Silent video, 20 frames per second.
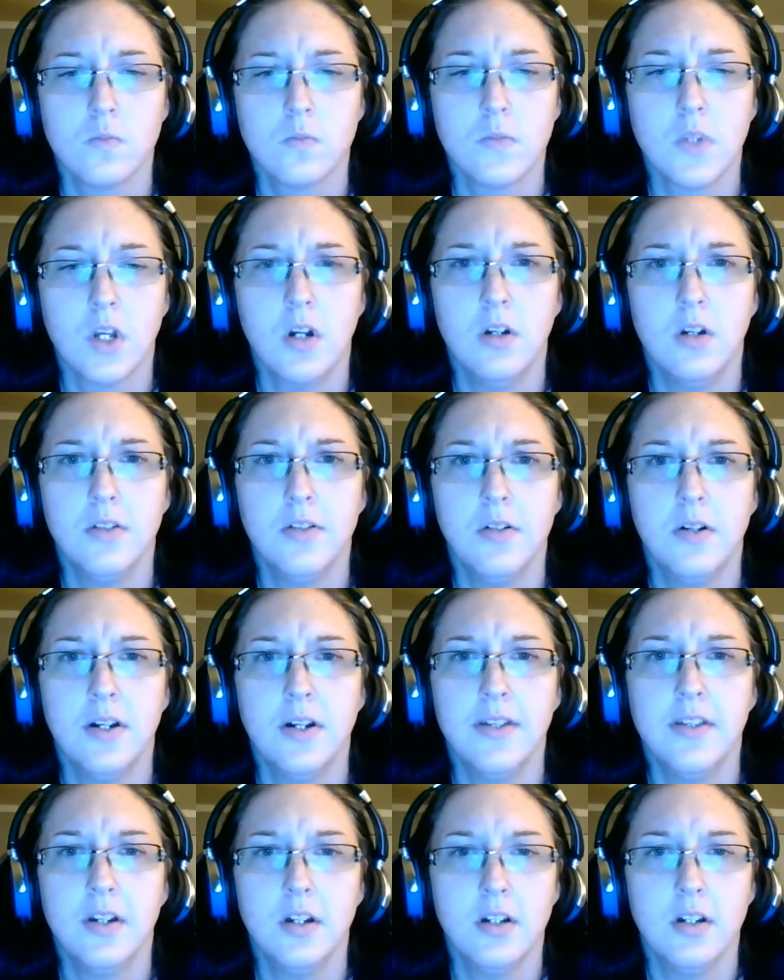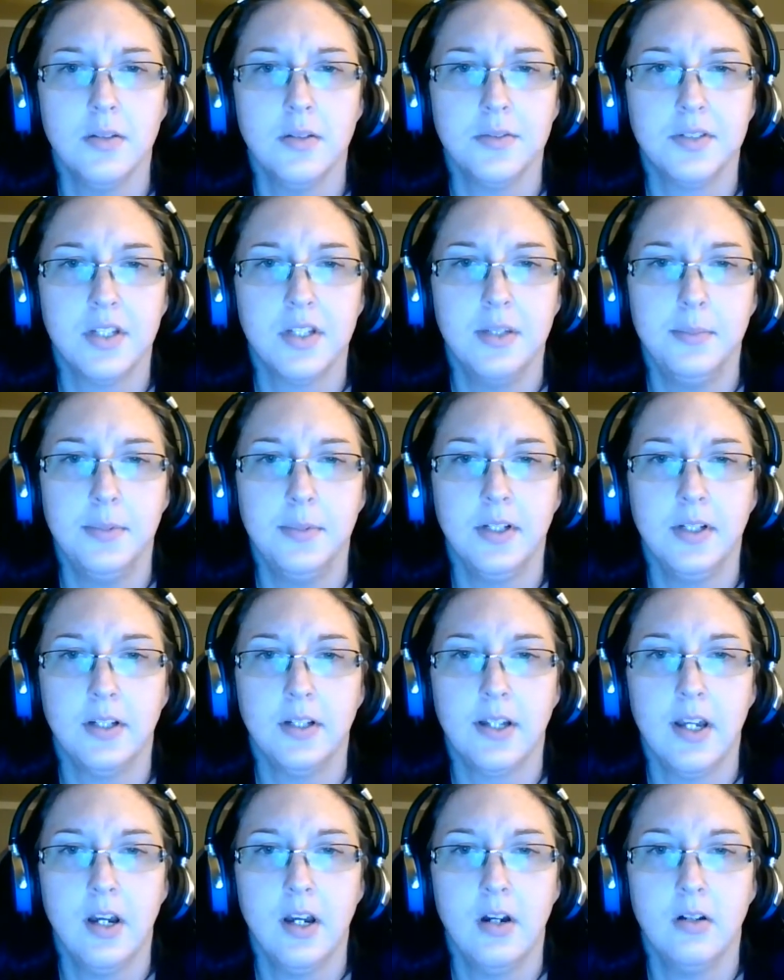Although I thought I was keeping a
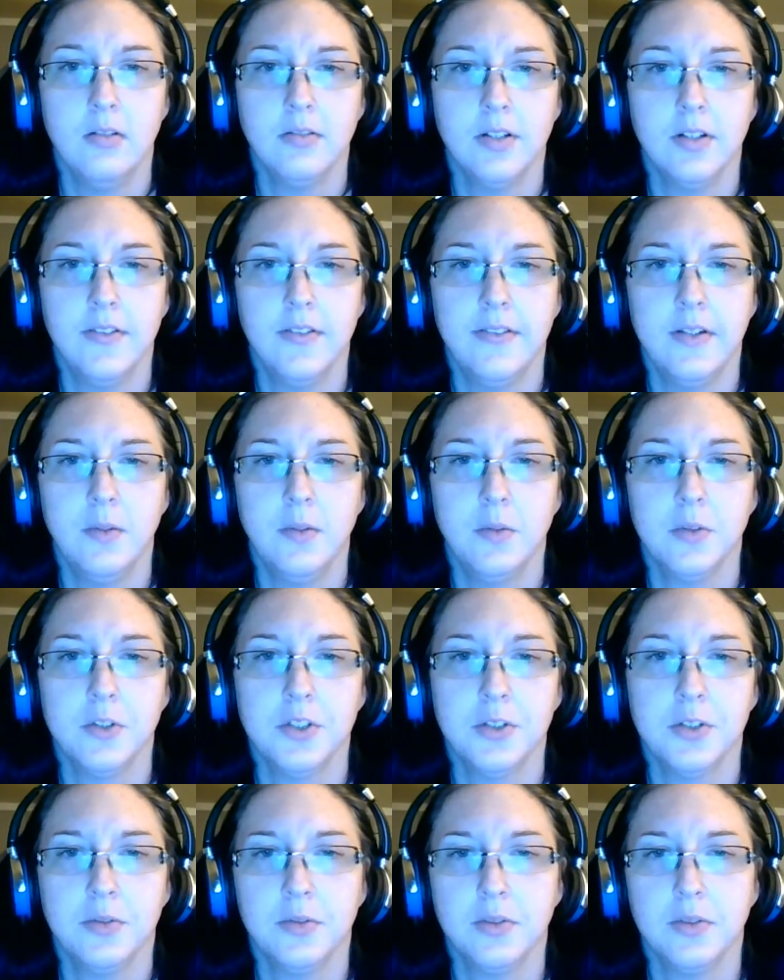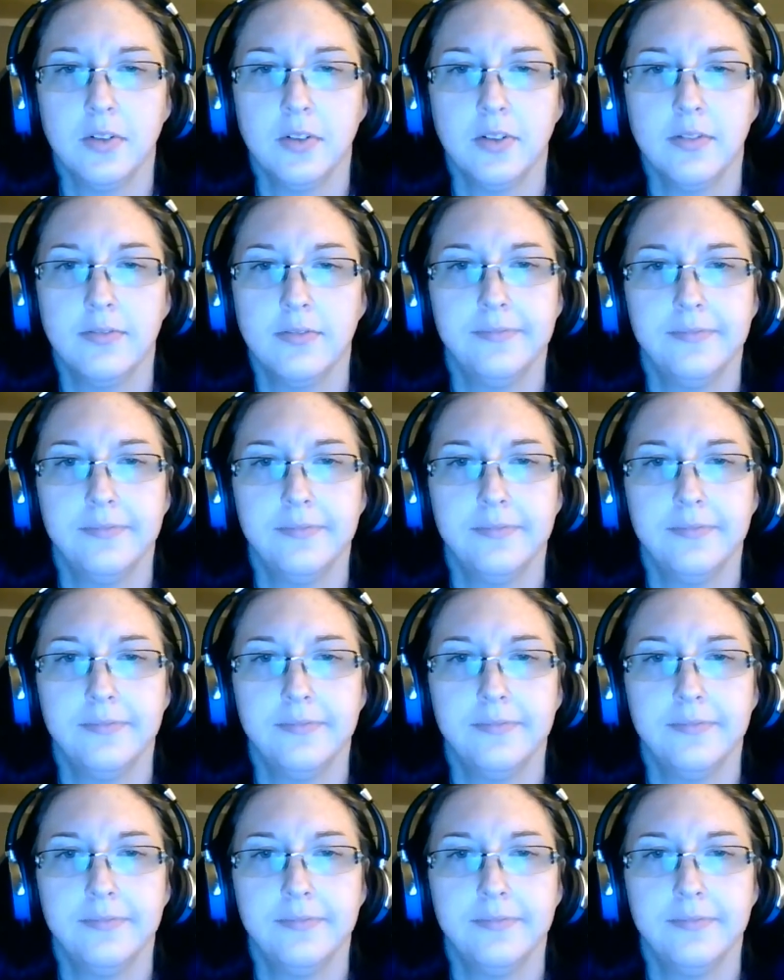count and they were shorter.